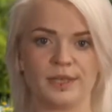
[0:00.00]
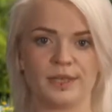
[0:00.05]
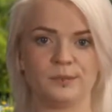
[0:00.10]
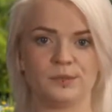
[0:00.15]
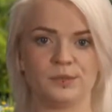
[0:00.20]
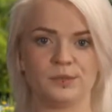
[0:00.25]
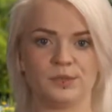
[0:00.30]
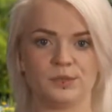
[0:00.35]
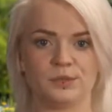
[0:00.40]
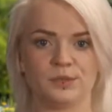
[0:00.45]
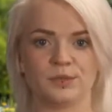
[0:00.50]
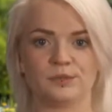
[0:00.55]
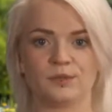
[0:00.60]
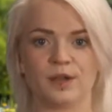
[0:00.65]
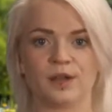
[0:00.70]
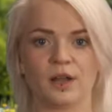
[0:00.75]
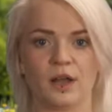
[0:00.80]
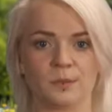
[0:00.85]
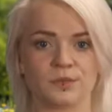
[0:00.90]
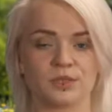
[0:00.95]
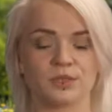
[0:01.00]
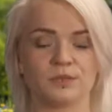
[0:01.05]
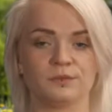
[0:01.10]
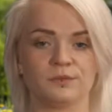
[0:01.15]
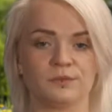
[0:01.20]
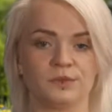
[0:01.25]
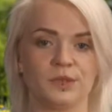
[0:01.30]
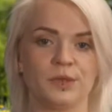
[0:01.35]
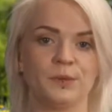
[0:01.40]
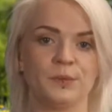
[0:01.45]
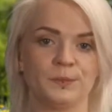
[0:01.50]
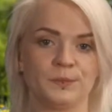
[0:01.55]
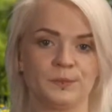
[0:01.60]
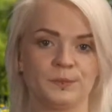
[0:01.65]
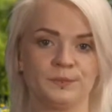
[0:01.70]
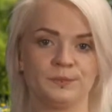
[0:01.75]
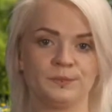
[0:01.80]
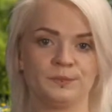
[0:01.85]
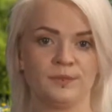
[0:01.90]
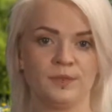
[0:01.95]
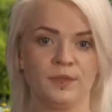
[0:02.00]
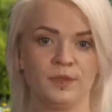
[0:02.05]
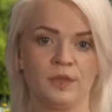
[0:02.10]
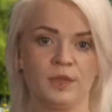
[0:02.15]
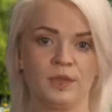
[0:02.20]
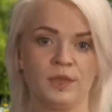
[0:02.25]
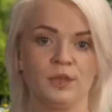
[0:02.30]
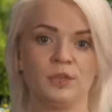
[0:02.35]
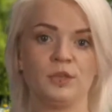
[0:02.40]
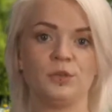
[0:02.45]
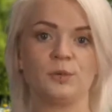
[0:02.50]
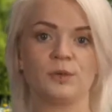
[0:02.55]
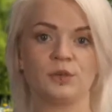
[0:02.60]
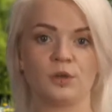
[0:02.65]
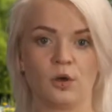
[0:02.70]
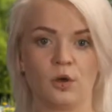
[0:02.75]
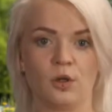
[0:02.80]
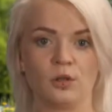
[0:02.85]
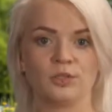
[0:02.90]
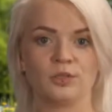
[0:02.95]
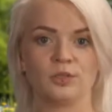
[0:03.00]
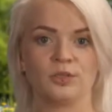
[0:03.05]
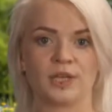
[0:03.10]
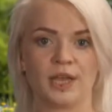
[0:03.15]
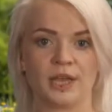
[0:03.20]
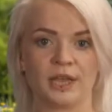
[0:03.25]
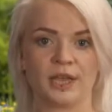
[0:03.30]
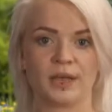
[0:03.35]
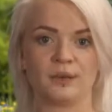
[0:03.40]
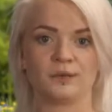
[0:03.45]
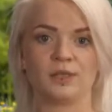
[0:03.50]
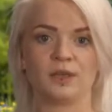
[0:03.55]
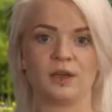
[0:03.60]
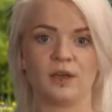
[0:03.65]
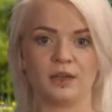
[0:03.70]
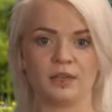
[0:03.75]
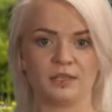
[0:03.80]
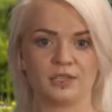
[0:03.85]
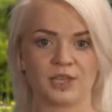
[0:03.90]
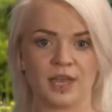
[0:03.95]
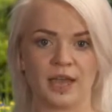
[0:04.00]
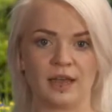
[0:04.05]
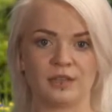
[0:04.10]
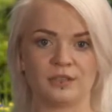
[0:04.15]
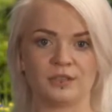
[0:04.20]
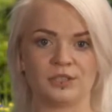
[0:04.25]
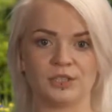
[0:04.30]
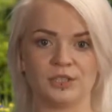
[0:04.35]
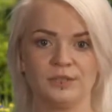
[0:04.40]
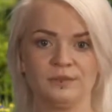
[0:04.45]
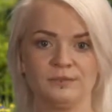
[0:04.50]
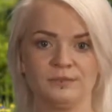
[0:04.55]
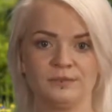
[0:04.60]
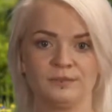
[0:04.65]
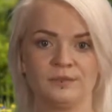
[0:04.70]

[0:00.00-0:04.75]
help you choose the right option for you. You can also check out the college calendar